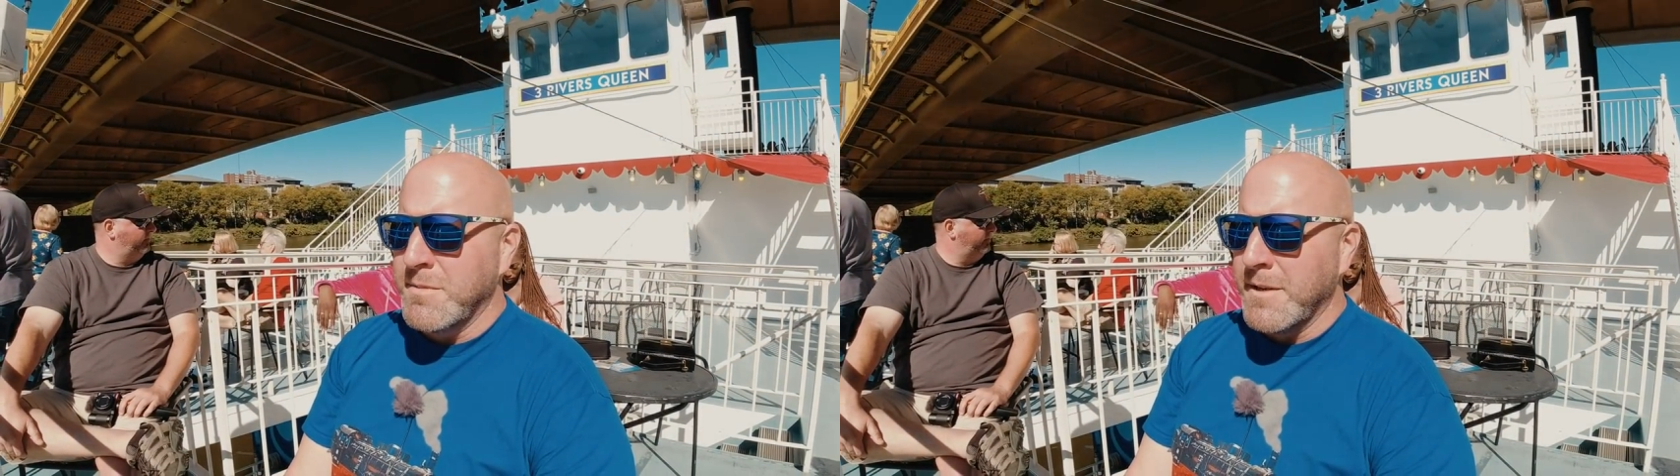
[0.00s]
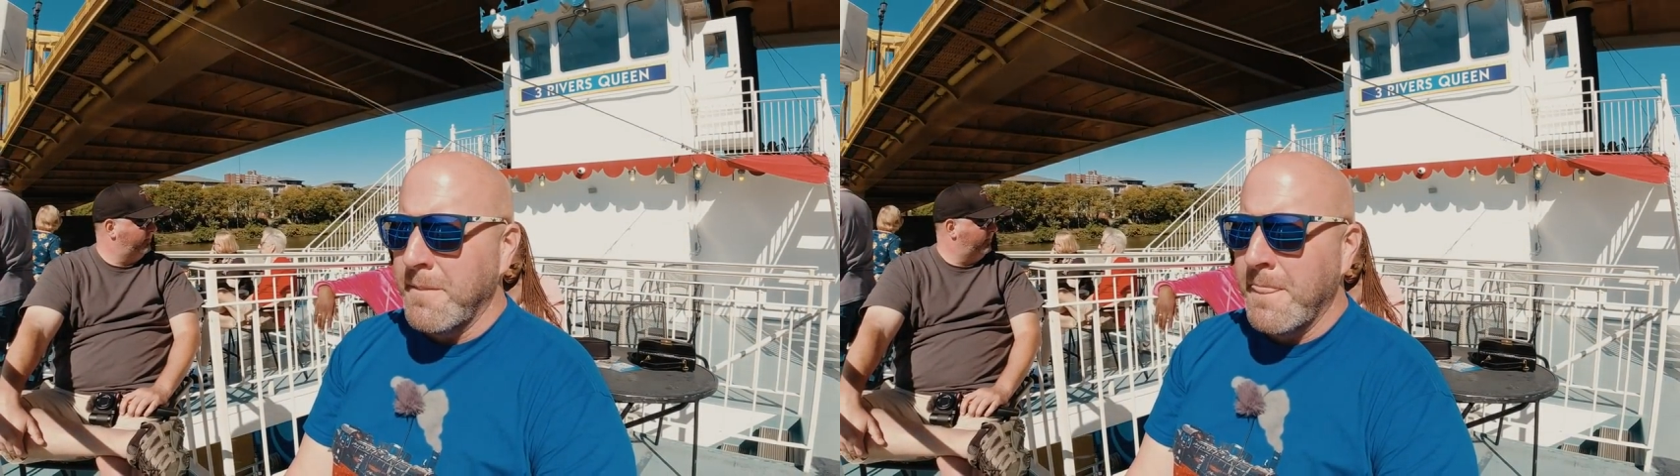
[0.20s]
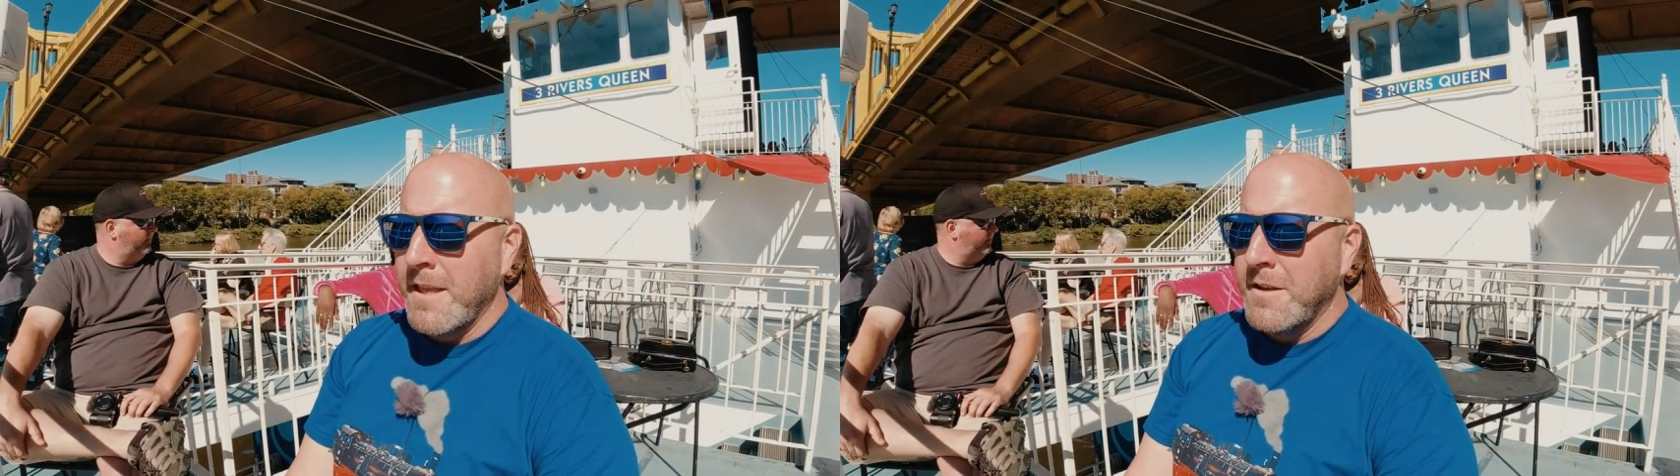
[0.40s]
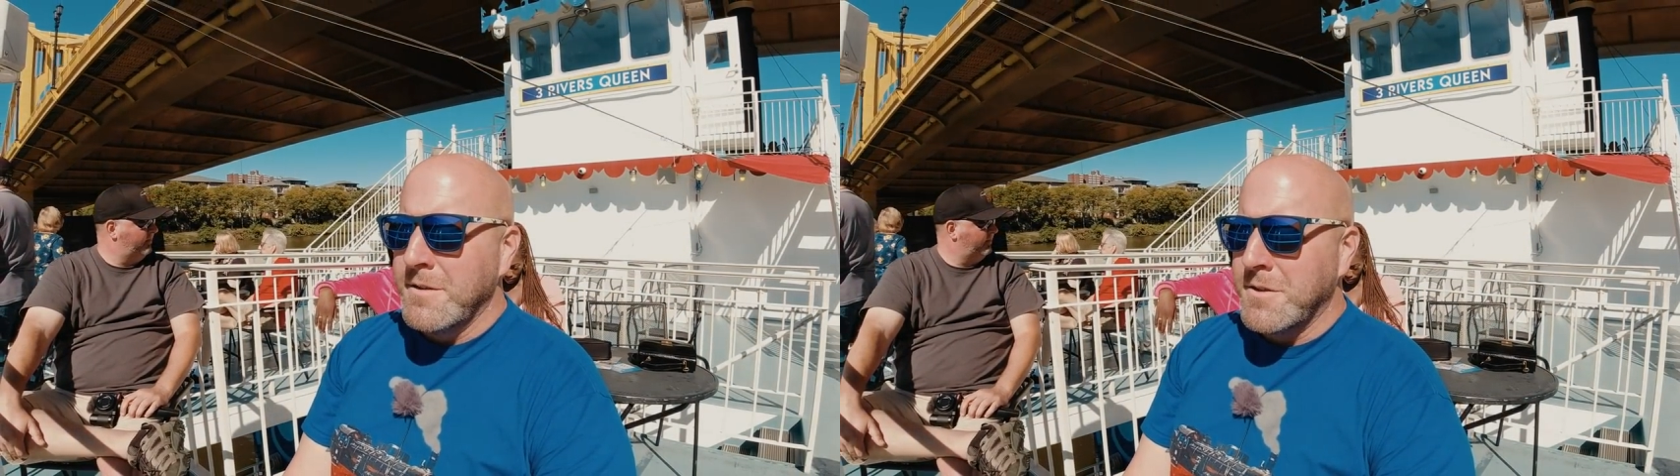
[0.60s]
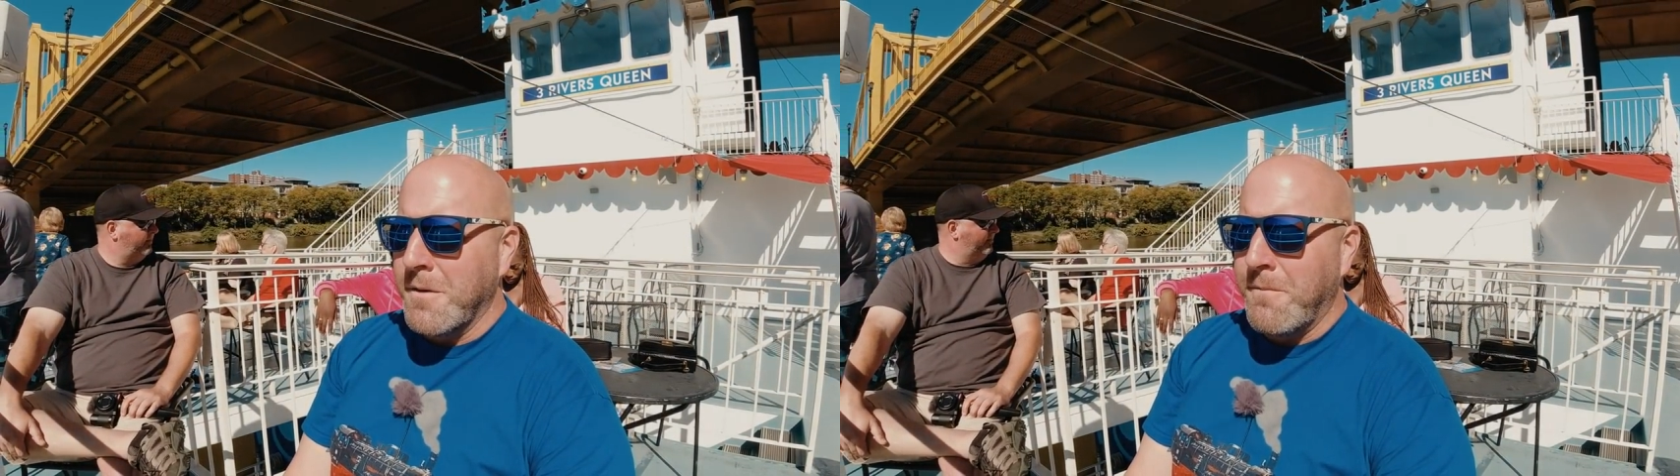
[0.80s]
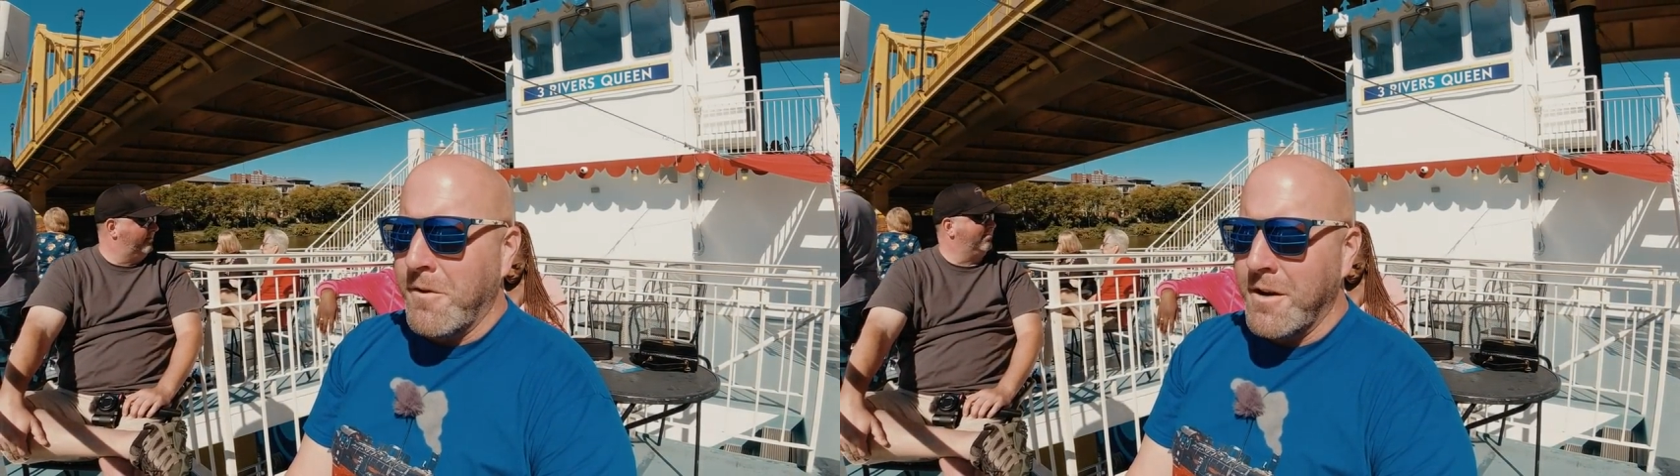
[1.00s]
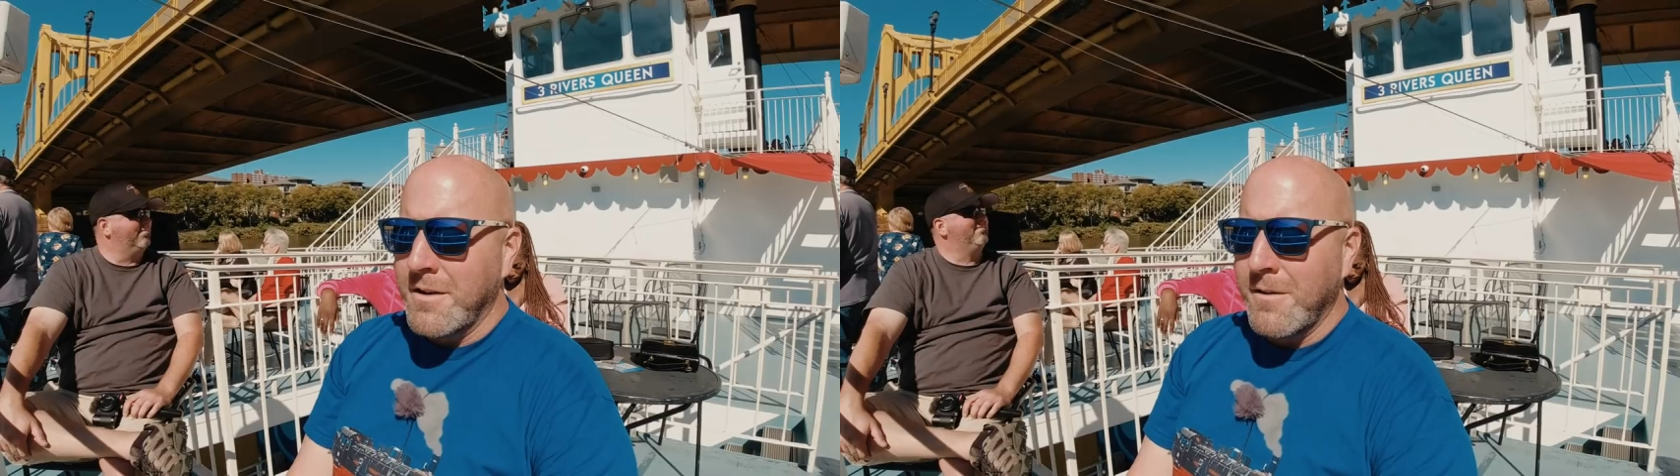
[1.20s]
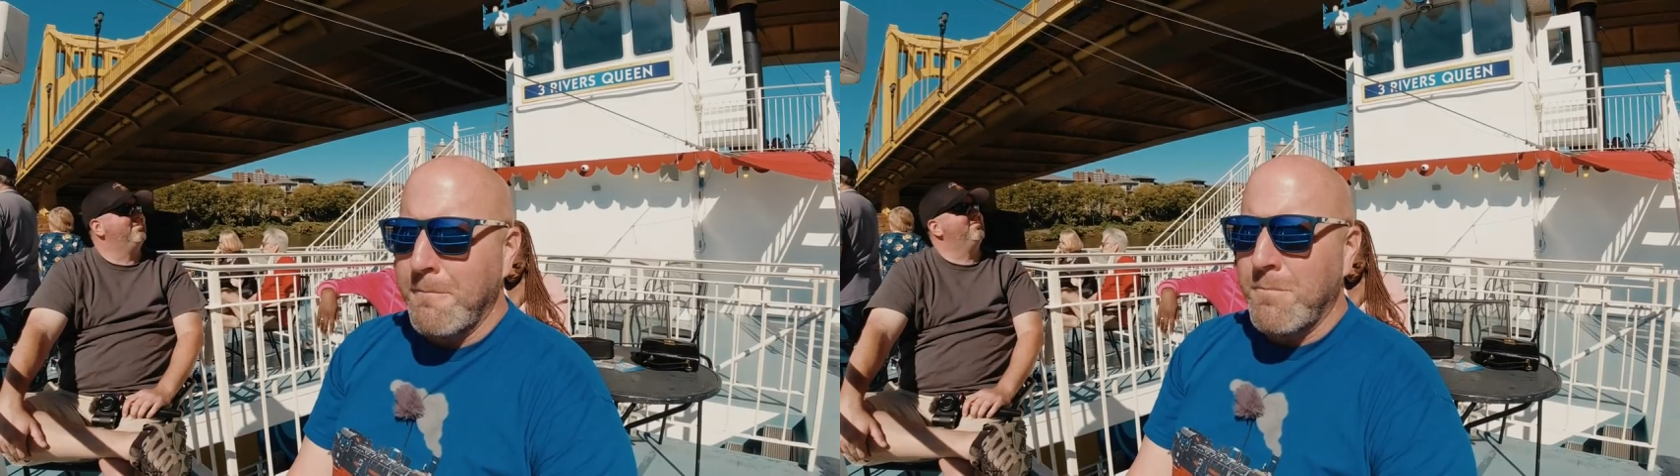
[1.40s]
But so
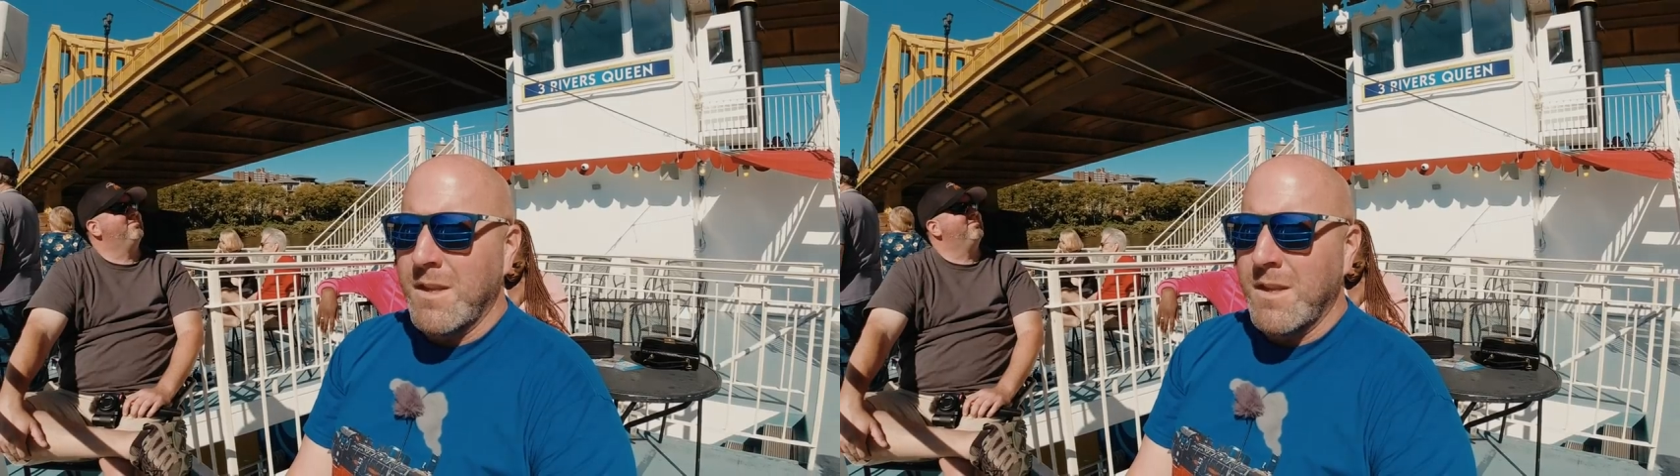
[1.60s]
far,